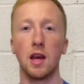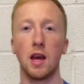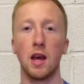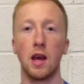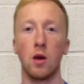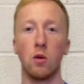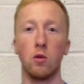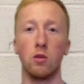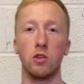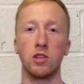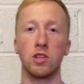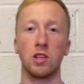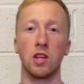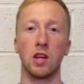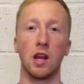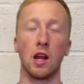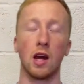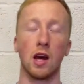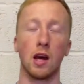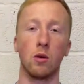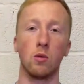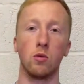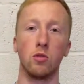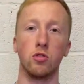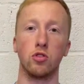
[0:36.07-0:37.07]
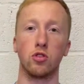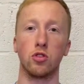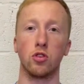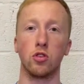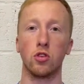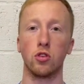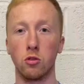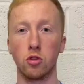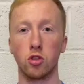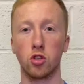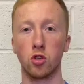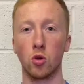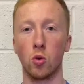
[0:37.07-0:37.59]
It was that I was
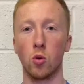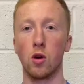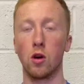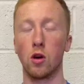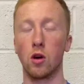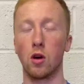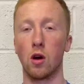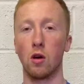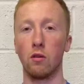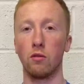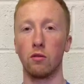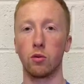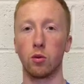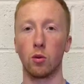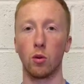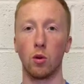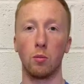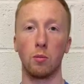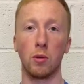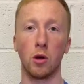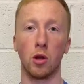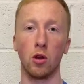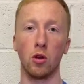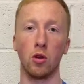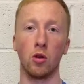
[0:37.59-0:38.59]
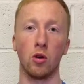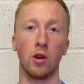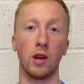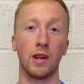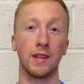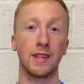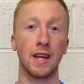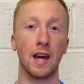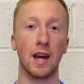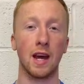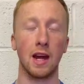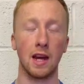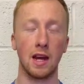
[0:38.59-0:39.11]
so uncomfortable putting on a
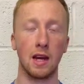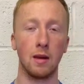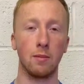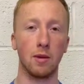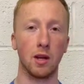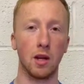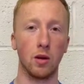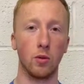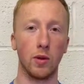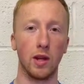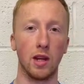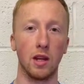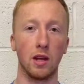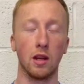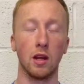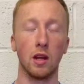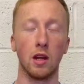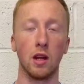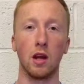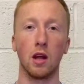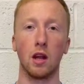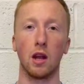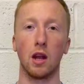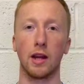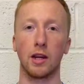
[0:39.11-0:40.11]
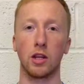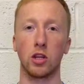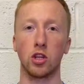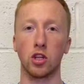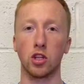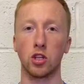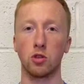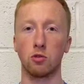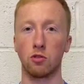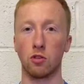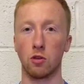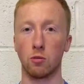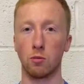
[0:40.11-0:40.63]
tiny bit of weight. Like
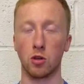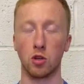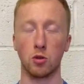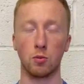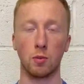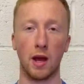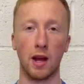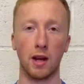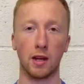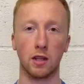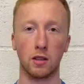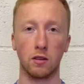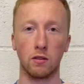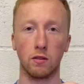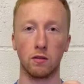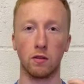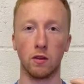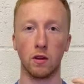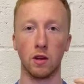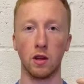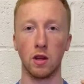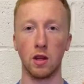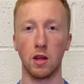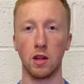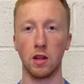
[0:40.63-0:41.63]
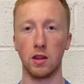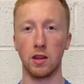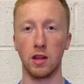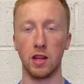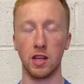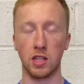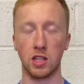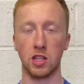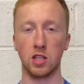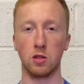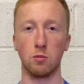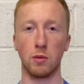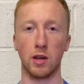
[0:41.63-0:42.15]
just for perspective,
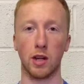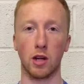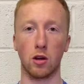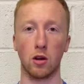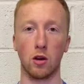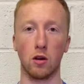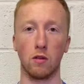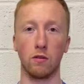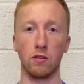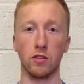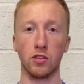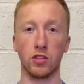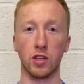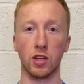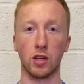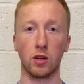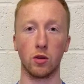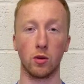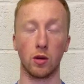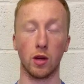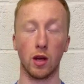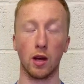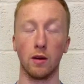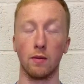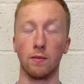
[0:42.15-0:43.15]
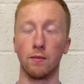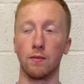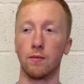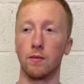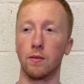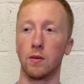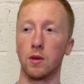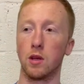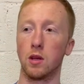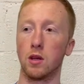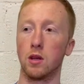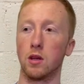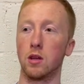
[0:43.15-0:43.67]
this is my current physique, okay?
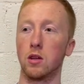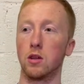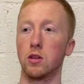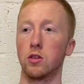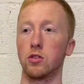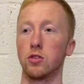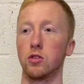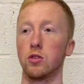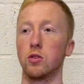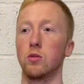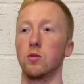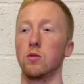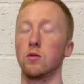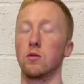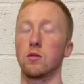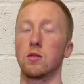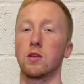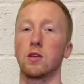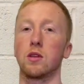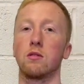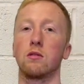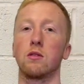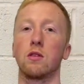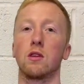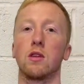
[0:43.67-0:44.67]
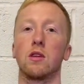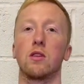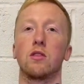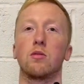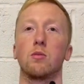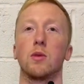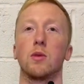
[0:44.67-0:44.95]
So get rid of this